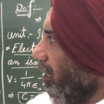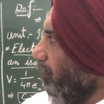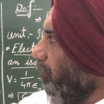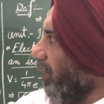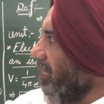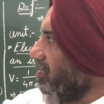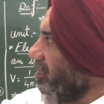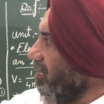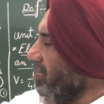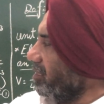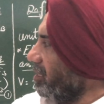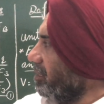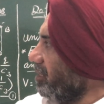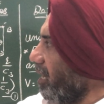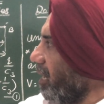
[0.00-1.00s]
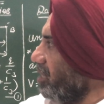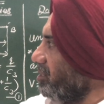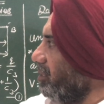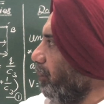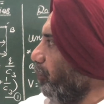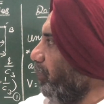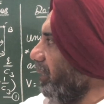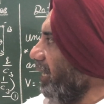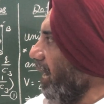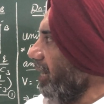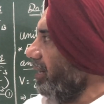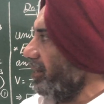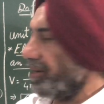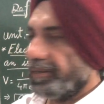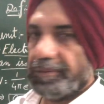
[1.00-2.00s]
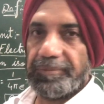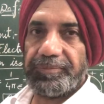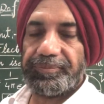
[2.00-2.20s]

capacitances are simply added.